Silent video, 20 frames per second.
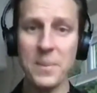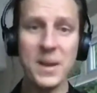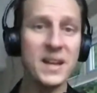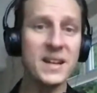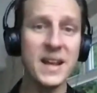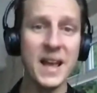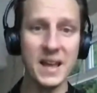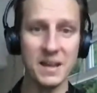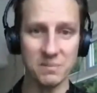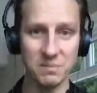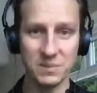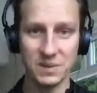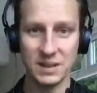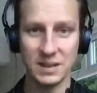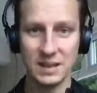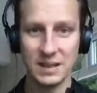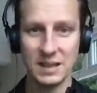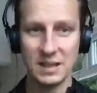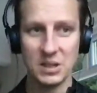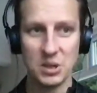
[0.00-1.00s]
Big name.
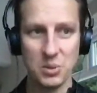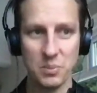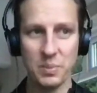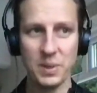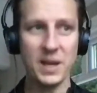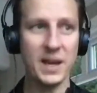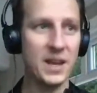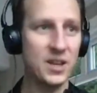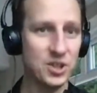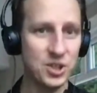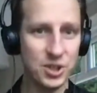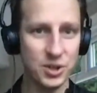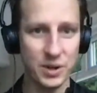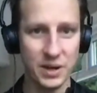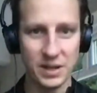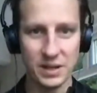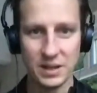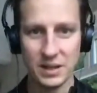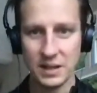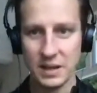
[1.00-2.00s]
Big
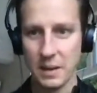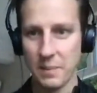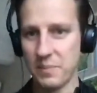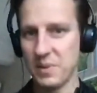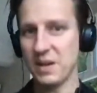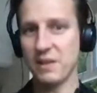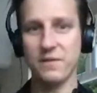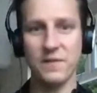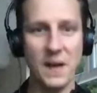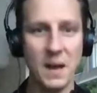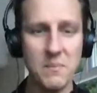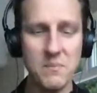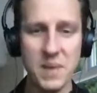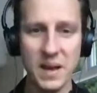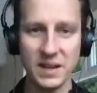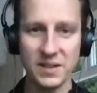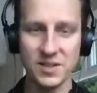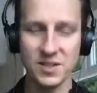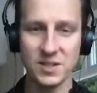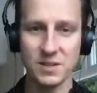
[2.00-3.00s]
history, big fan
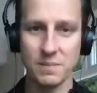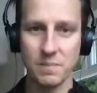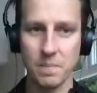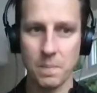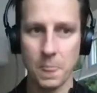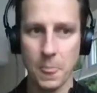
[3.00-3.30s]
base,